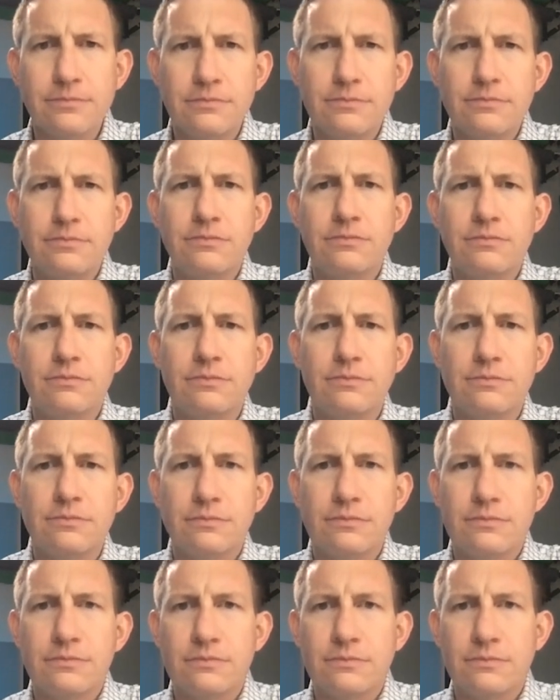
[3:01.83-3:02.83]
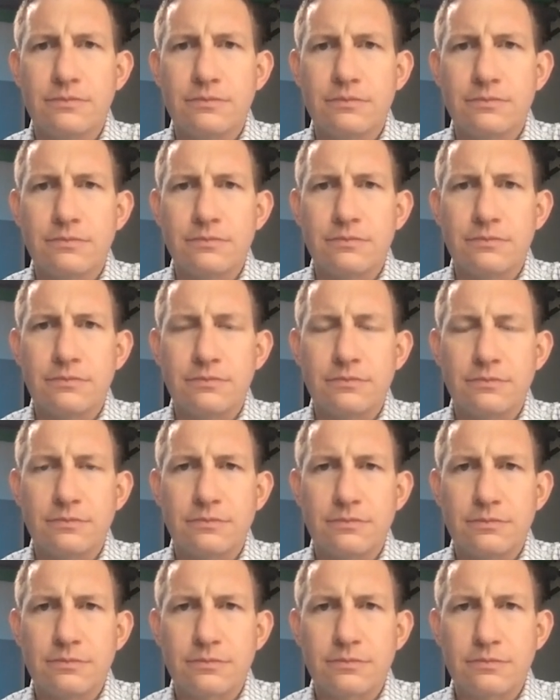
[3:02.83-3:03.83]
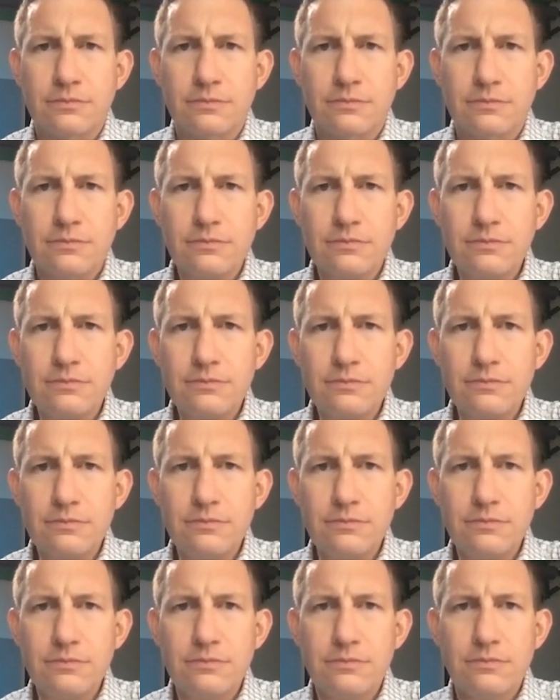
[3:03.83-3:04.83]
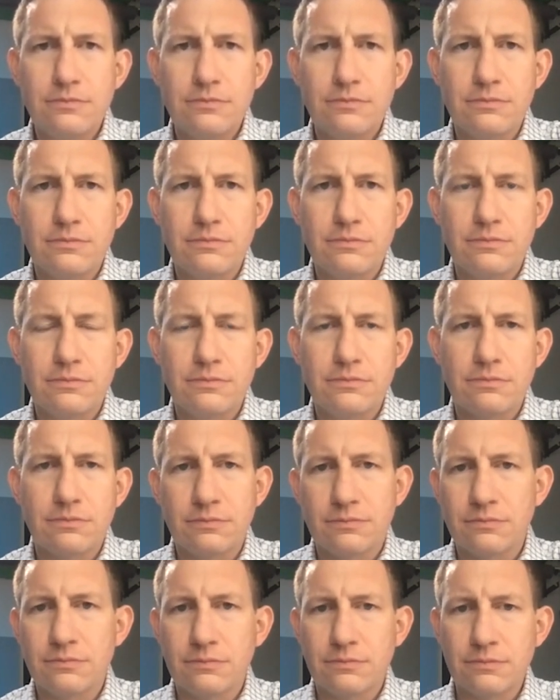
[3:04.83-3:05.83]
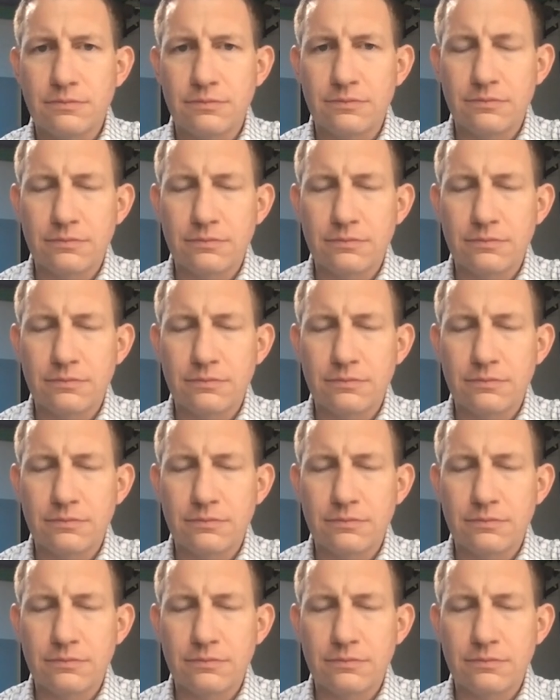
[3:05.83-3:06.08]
The person shown says nothing.